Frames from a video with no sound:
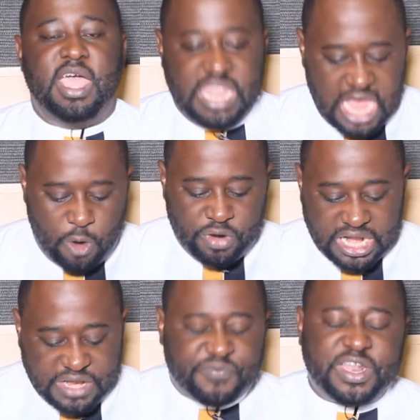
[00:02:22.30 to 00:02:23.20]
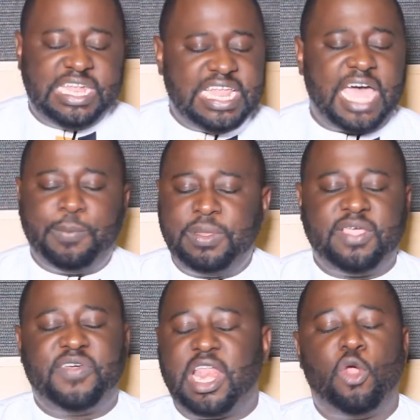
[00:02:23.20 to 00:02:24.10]
Now, on a different day, i would preach a
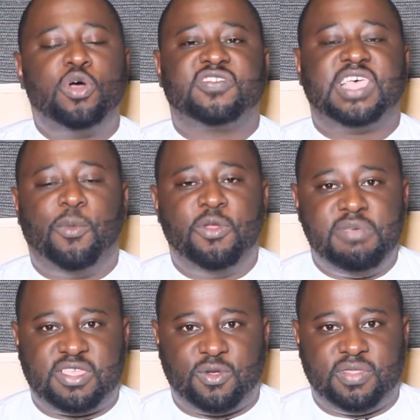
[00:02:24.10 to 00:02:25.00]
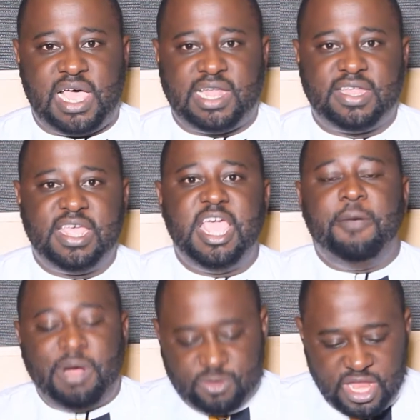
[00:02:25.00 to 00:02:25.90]
very long sermon based on that.
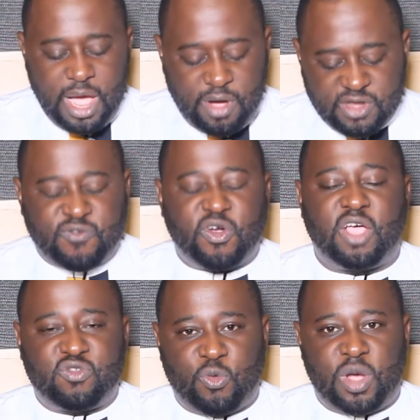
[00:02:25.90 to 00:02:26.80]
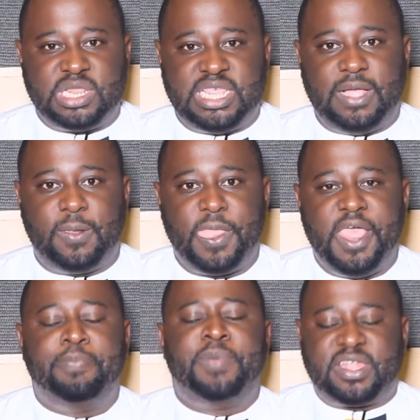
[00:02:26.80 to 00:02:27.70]
But today, I want to focus on one thing
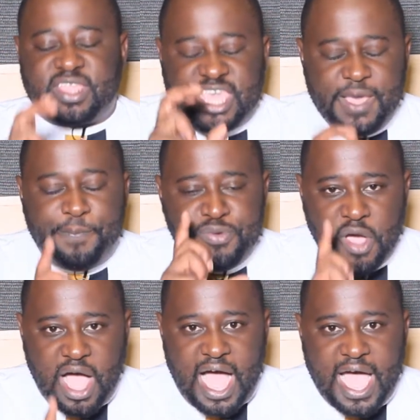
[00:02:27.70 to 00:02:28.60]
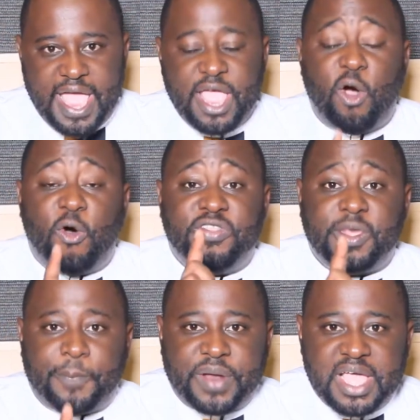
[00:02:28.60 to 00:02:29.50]
that keep your eye on the
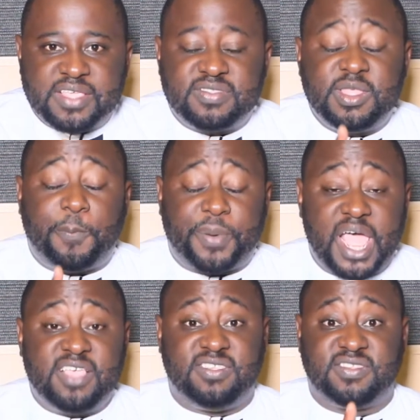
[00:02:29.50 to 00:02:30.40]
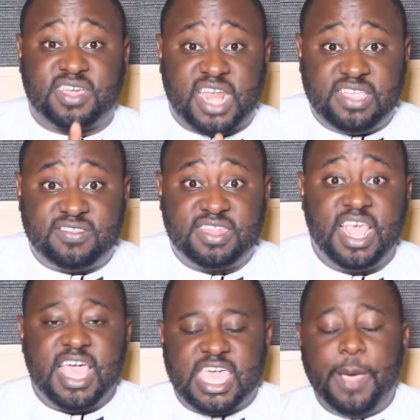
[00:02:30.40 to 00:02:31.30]
prize. The prize is Christ.
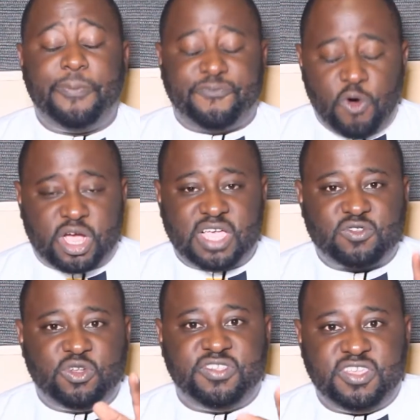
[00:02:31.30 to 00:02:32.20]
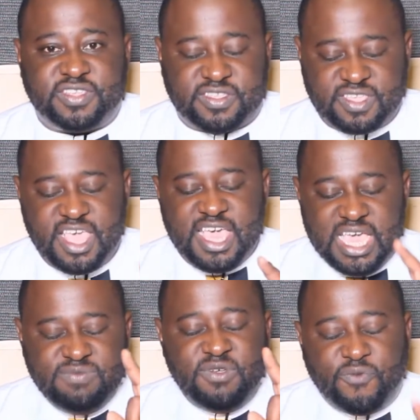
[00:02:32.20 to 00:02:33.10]
Keep focused on Jesus.
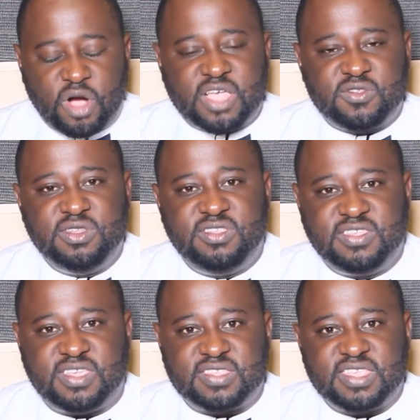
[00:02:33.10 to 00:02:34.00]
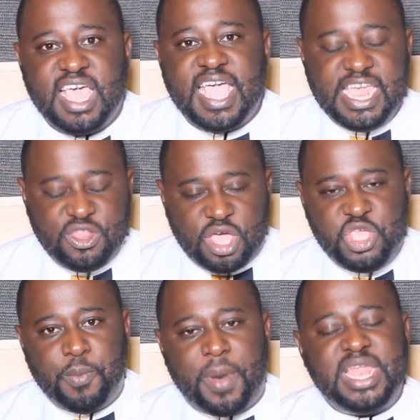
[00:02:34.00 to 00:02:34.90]
If you focus on Jesus and your
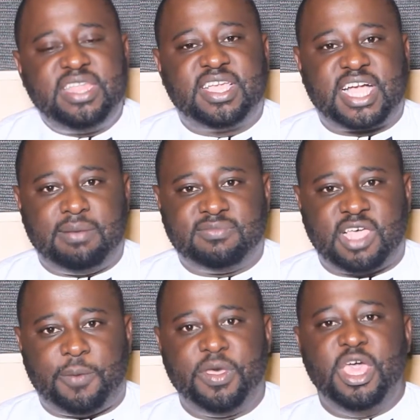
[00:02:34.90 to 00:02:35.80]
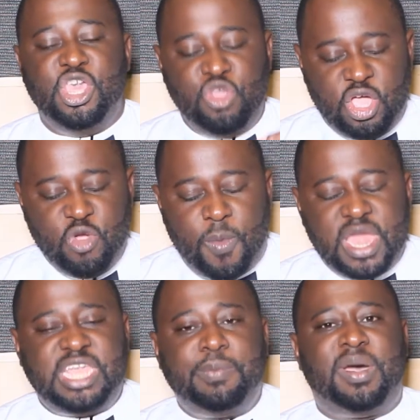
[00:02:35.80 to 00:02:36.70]
humanity comes up, your
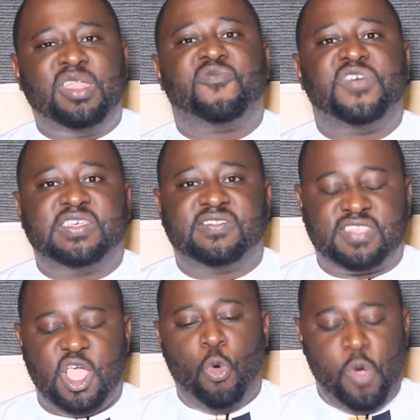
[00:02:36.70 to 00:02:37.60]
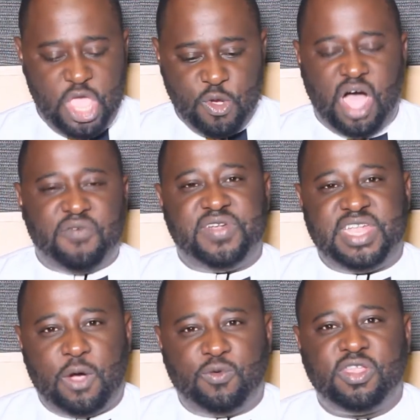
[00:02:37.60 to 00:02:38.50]
humanity manifests where you have
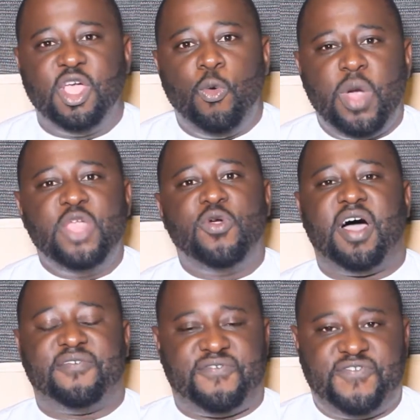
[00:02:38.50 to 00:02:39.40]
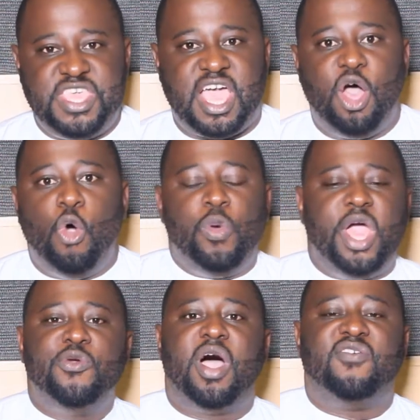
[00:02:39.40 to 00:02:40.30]
doubt, where you have fear, where
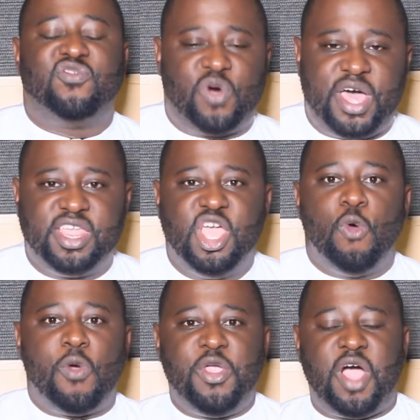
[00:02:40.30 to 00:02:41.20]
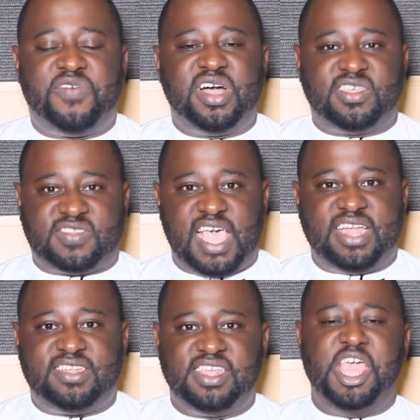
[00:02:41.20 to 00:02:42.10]
you have worry, where you have
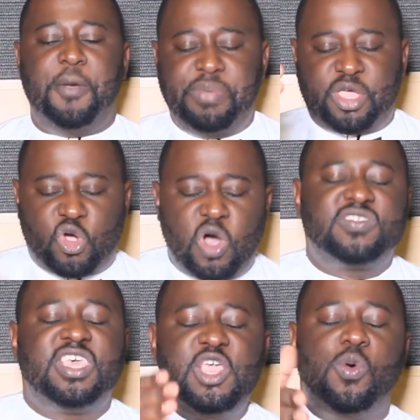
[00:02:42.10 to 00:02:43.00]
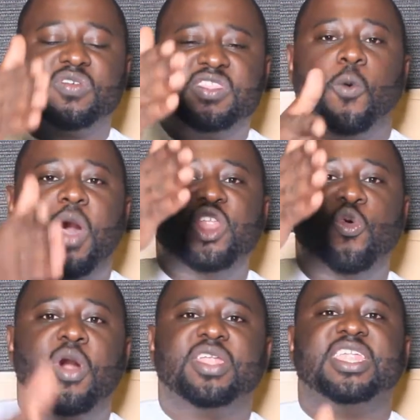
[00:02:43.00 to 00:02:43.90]
anxiety, because he was the one you
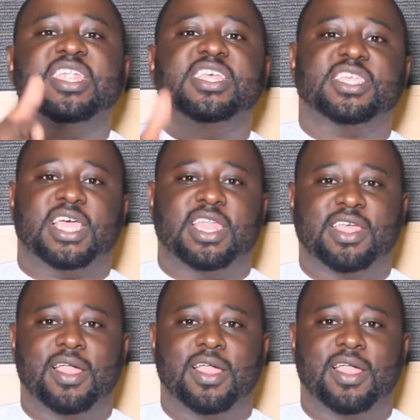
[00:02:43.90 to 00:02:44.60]
wanted initially,